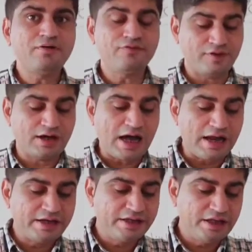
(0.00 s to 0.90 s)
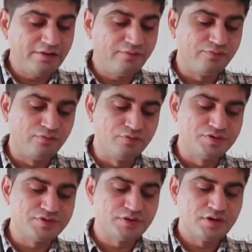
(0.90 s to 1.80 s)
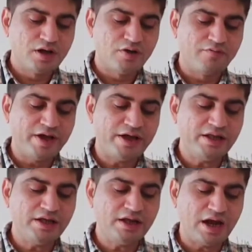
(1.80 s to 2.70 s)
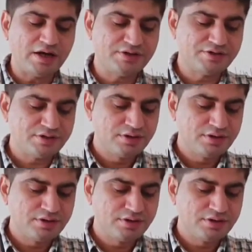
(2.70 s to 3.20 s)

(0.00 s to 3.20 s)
of Cargill Foods, a very large